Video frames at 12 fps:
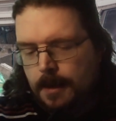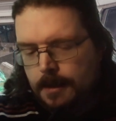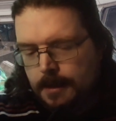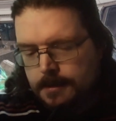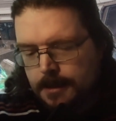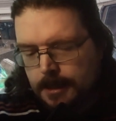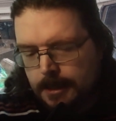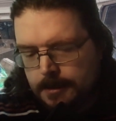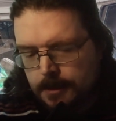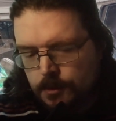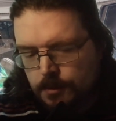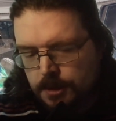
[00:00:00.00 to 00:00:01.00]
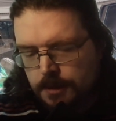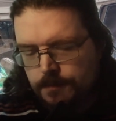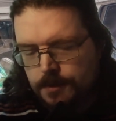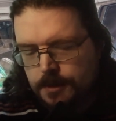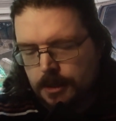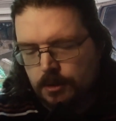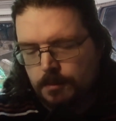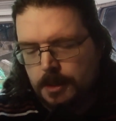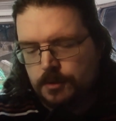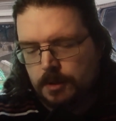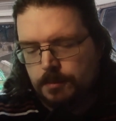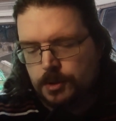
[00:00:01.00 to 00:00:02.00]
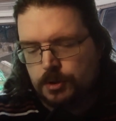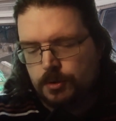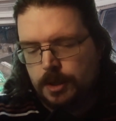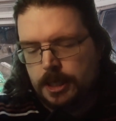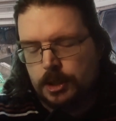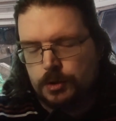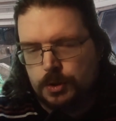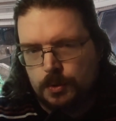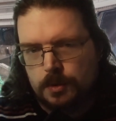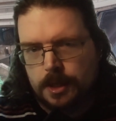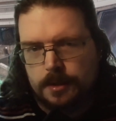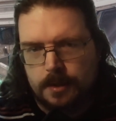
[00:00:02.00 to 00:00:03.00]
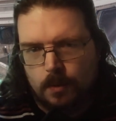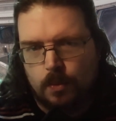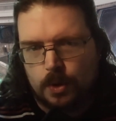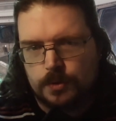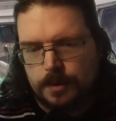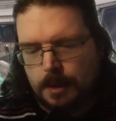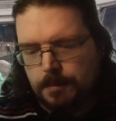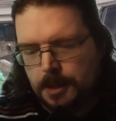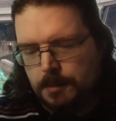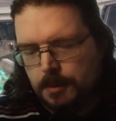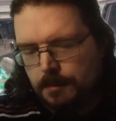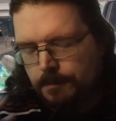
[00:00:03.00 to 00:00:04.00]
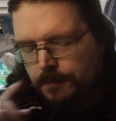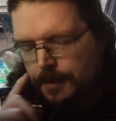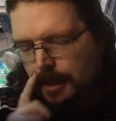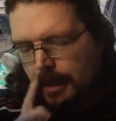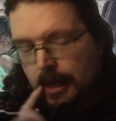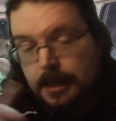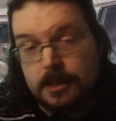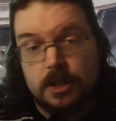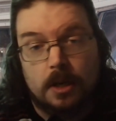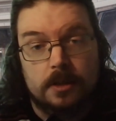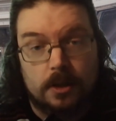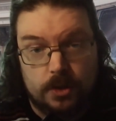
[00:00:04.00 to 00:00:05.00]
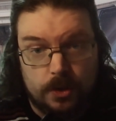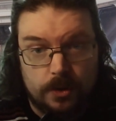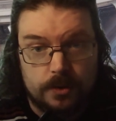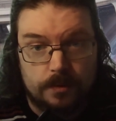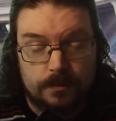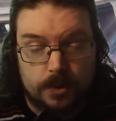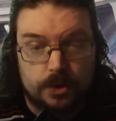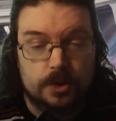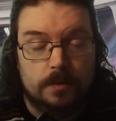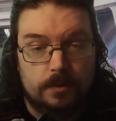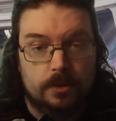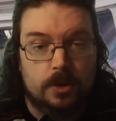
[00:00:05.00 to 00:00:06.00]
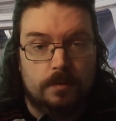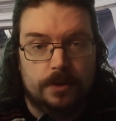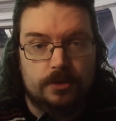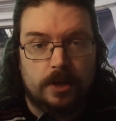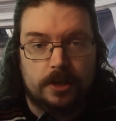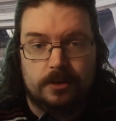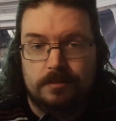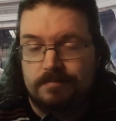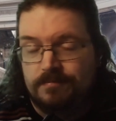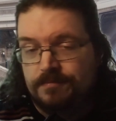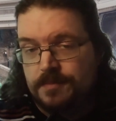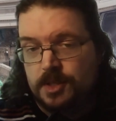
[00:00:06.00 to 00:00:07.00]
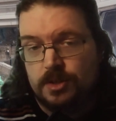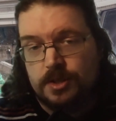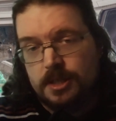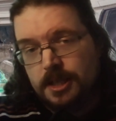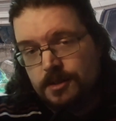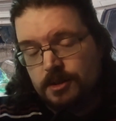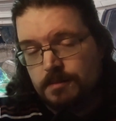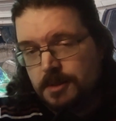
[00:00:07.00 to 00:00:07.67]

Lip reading: And that's connecting into a different psychometric, but you're creating a tool that works for that people. And that's called the alternative version of the recovery tracker. It's just nice.